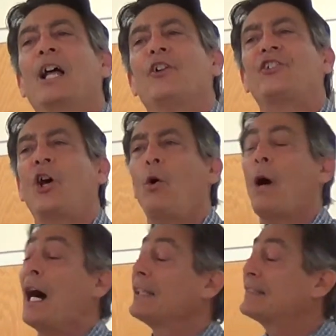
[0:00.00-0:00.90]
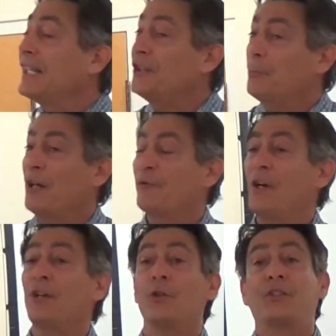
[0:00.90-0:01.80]
So I said to my
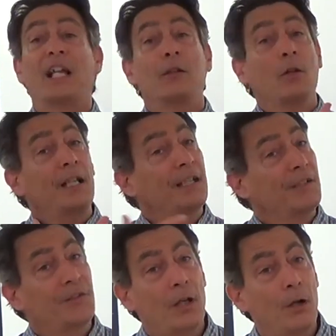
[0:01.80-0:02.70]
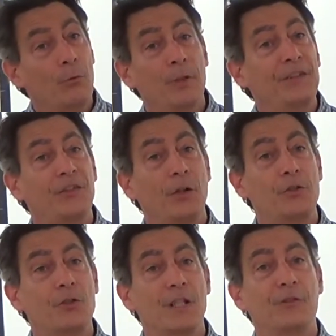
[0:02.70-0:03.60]
friend who said, "Look at this
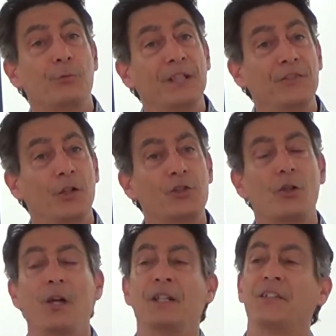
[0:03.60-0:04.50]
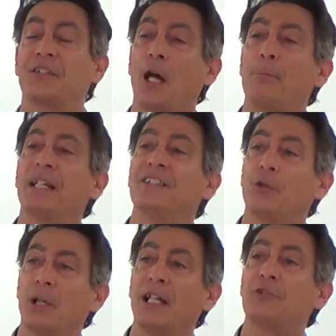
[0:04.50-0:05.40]
researcher on this
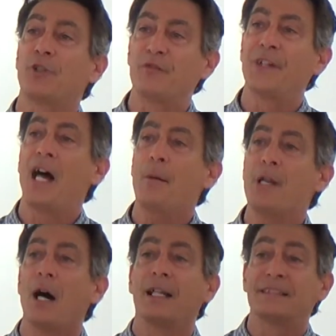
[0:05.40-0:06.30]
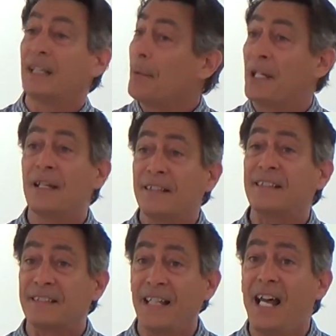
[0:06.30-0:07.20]
piezoelectric phenomenon." He said,
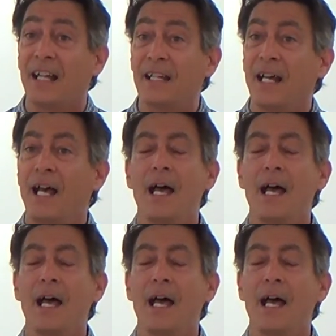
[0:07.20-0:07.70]
"This is it."